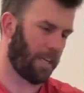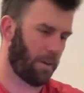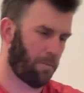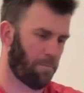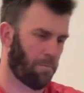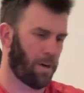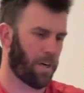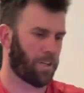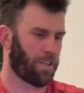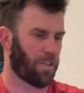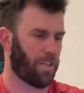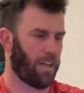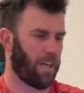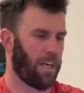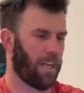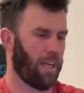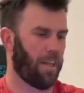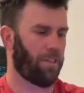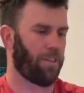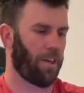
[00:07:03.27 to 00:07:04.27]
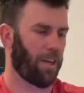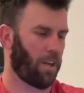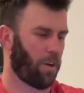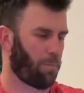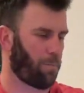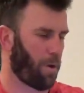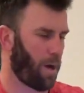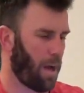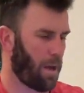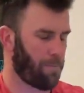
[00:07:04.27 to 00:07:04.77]
get much of anything. You're
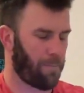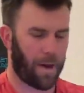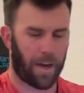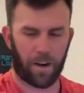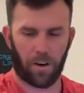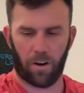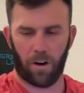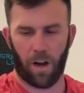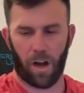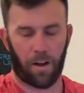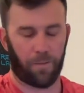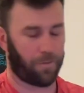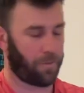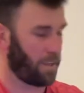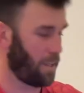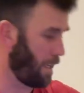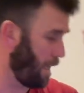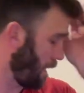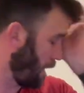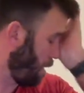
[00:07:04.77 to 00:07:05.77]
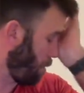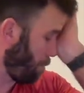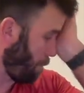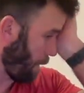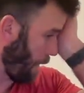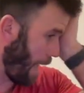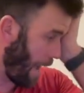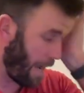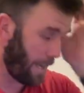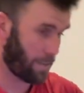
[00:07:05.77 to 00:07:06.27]
probably better off getting a
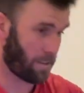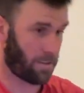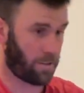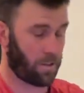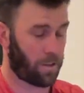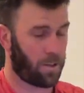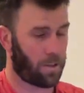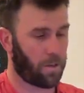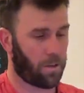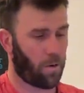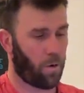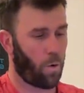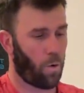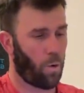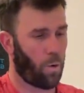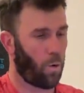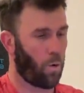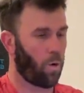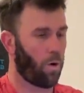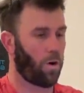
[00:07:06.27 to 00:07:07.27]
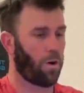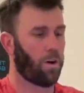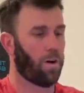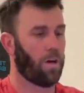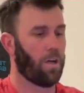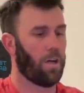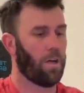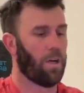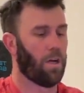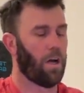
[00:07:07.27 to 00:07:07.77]
blaster or
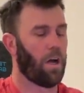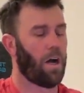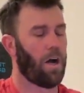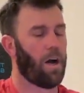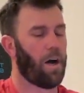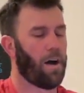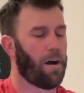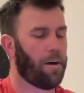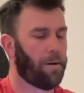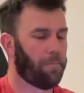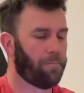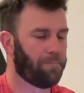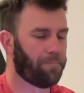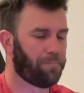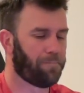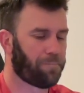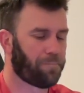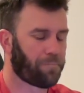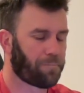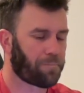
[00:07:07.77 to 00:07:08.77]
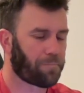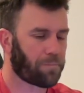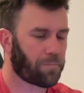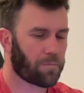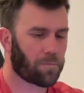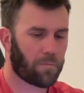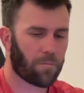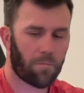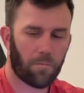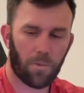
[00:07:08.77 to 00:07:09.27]
um,
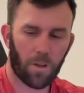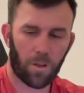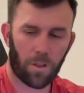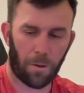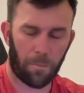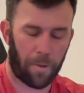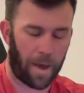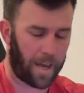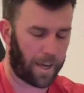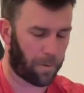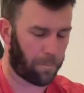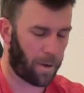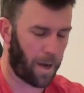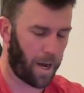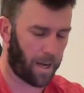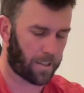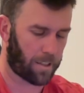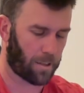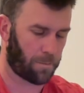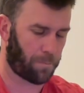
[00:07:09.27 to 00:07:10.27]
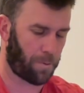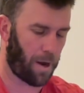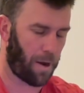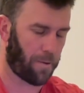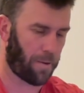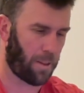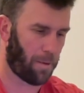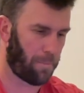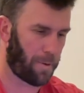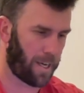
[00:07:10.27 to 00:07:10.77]
the mega box is
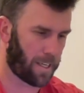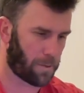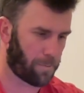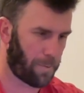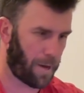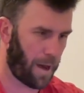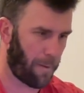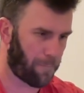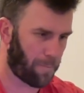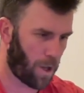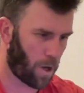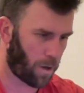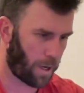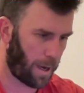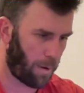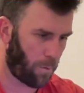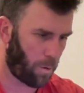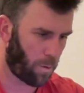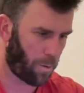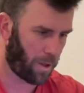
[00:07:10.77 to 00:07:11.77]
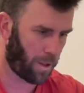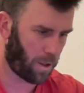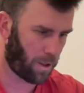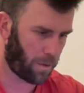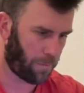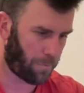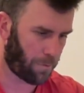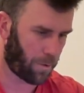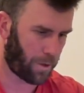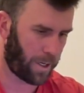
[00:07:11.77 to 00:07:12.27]
probably the best bet. Okay, what are we
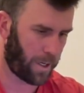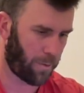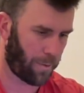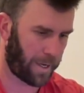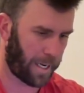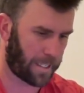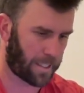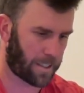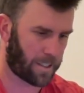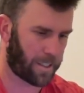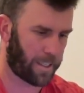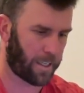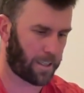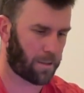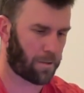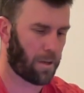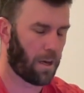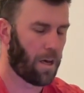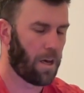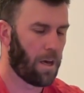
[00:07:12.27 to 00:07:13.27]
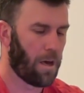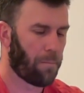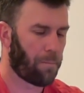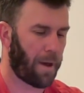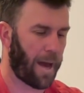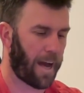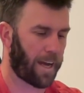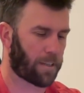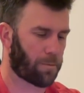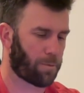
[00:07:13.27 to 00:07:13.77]
looking for here? We got six
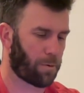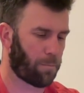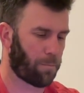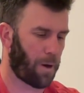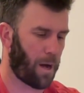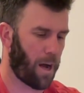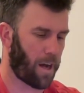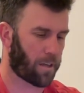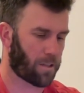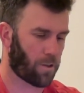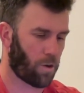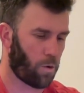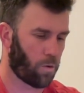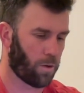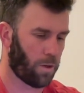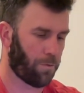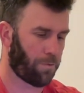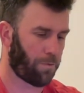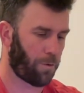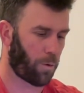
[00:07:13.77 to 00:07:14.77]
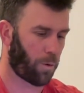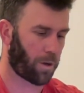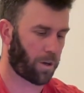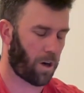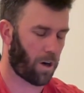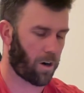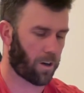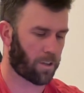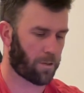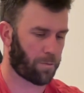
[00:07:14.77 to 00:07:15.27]
packs per box, only four
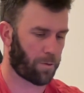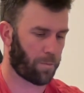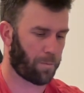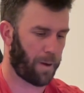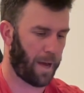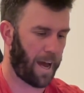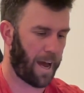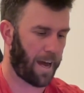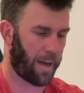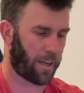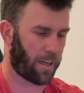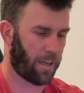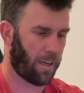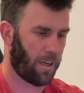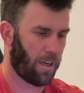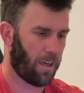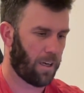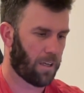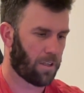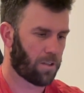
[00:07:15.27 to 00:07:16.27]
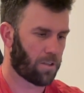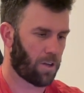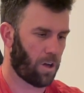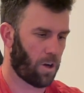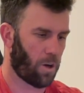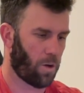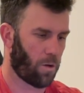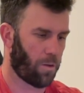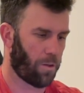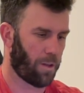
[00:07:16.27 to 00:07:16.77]
cards per pack.
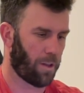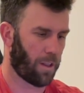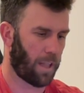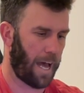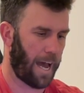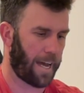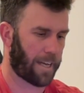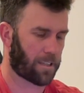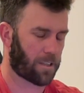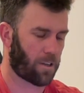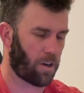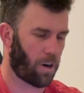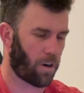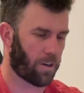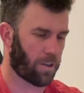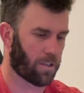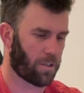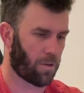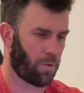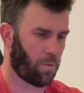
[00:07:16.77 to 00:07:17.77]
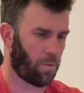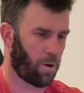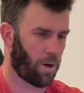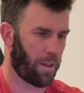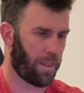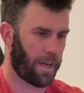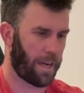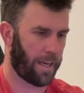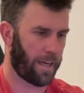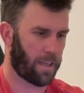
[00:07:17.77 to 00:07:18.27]
So the last card is the
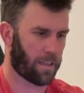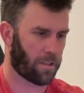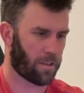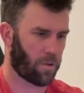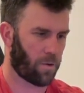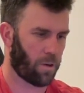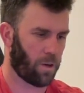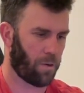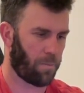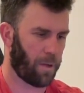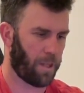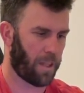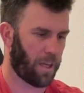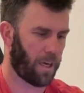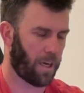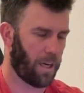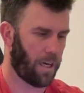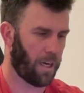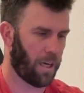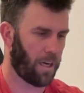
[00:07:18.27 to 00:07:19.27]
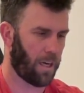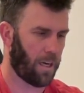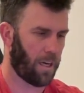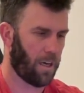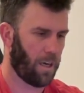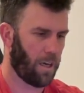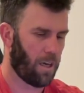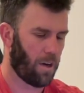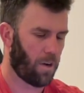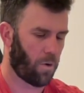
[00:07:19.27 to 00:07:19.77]
one that is going to be the hit.
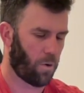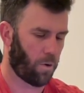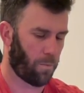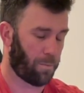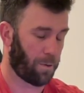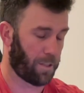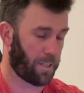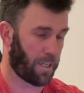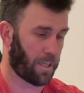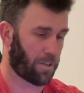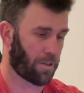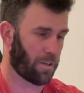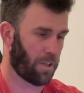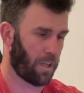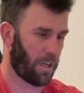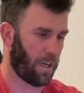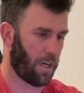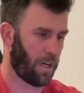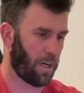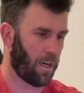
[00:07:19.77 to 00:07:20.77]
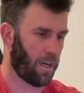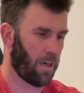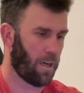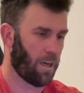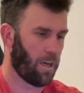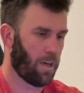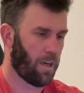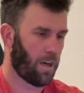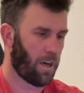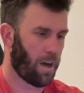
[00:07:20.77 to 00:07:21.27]
Or potentially the hit.
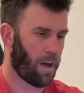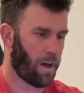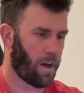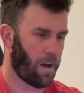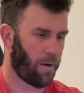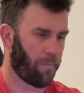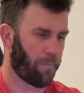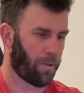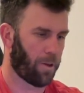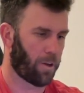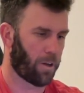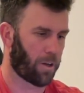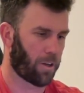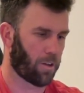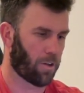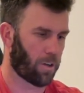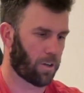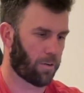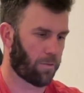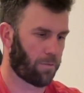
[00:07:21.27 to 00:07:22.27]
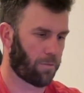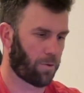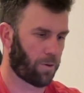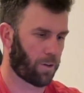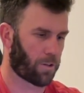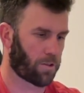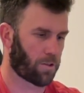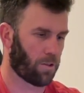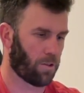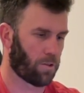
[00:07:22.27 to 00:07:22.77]
Um, you can looking for
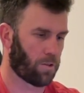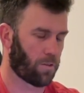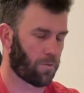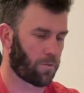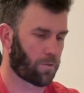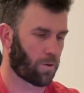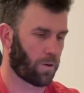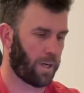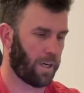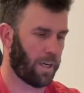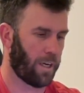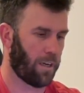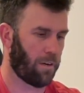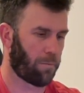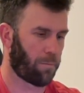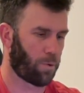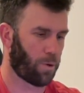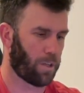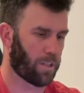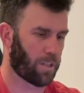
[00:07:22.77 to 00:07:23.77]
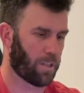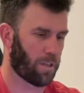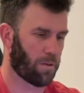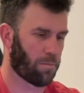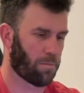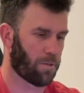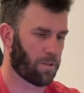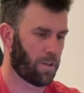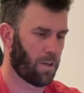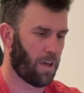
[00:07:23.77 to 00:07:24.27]
exclusive green
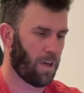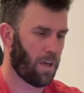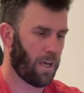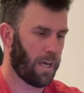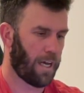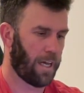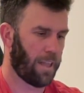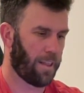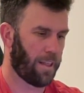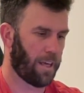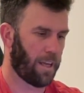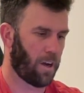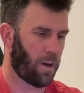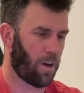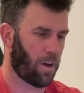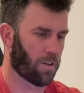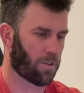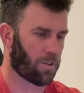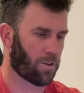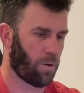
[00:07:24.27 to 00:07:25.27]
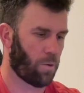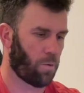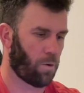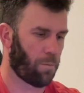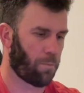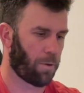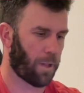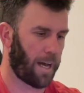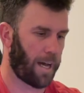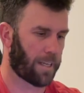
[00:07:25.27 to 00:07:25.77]
prisms, and then also
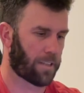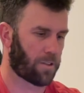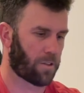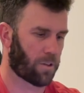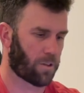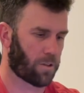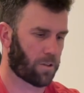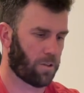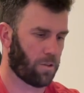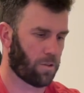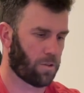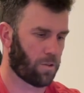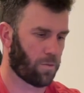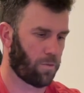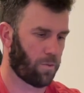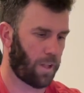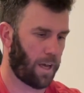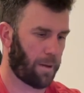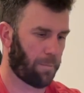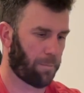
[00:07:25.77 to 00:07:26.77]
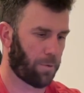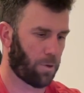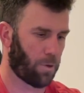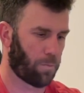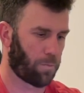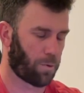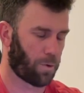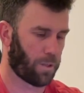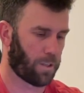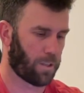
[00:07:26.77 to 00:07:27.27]
one blaster exclusive light blue
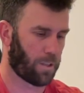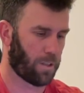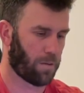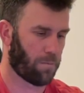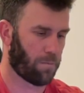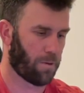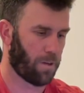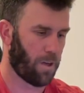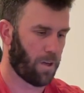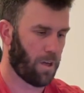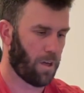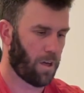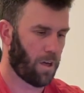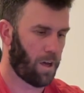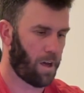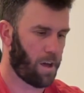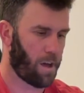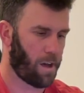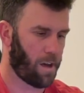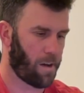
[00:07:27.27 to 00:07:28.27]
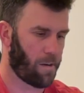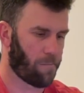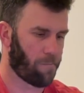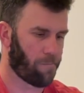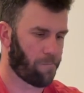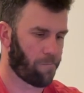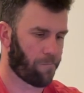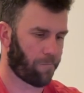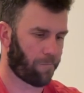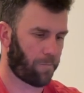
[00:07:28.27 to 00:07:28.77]
prism.
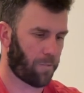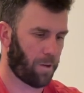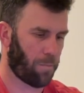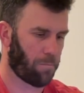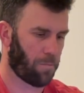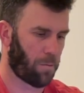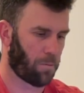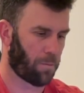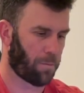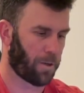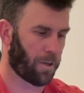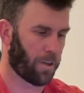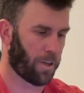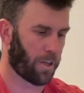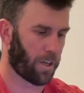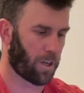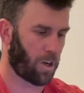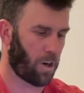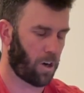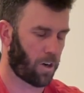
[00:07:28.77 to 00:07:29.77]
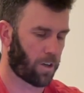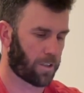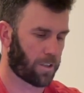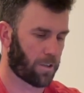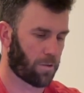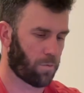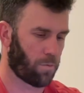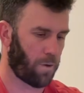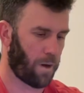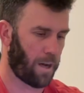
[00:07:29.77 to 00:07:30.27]
Um, memorabilia cards
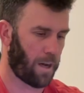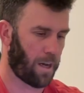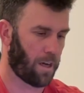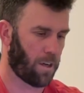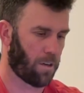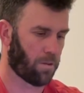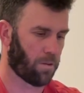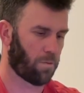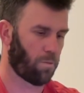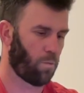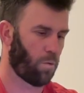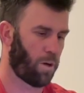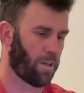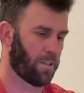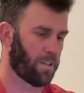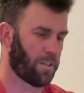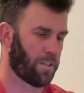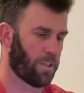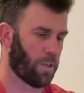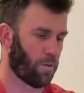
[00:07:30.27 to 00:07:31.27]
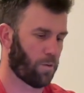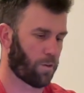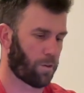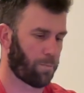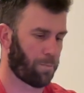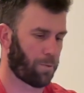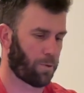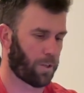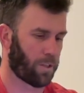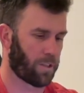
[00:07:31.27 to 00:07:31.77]
as well. One silver
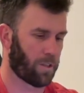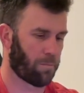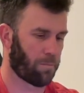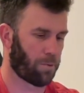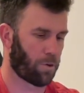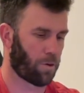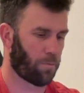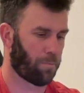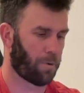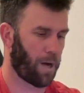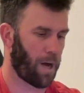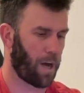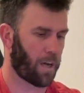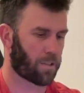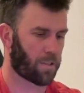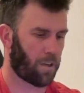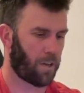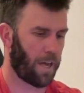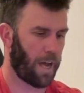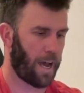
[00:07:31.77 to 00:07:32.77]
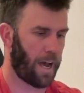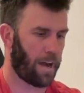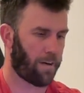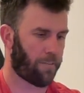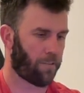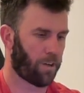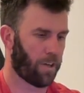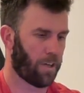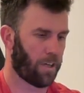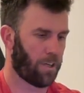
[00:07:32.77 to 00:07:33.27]
prism per box on
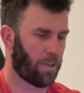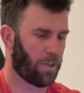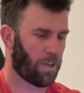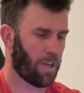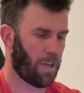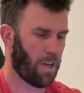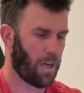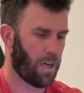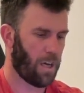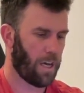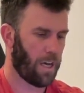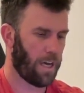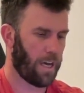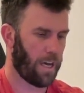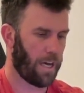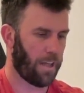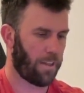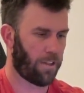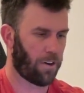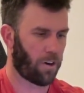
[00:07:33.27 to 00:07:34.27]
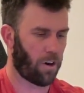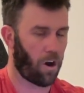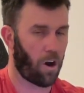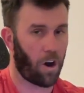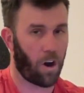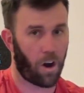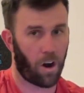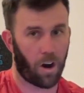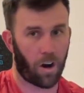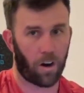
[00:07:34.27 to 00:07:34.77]
average. And there
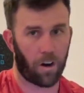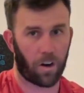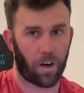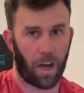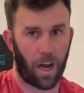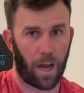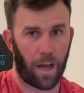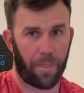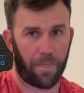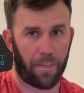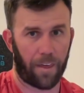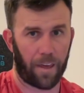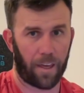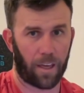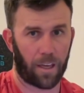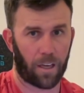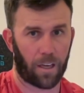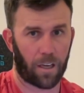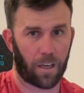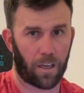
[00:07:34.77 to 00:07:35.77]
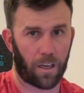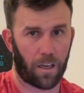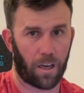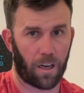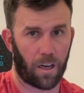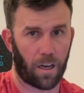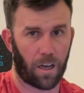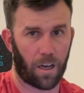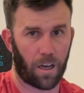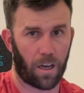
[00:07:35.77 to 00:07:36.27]
are, I think,
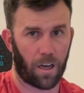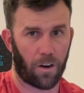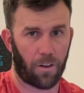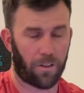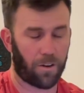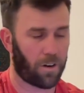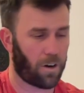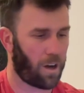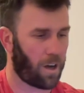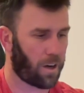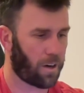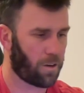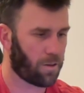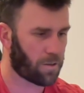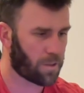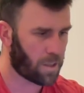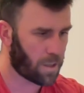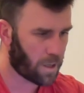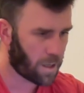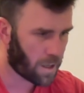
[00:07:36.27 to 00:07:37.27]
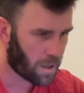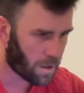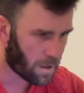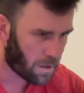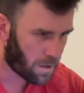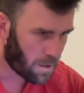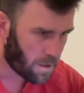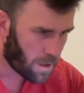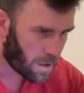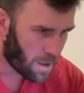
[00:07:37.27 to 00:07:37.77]
uh, are there autos in
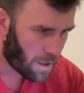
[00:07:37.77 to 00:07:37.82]
here?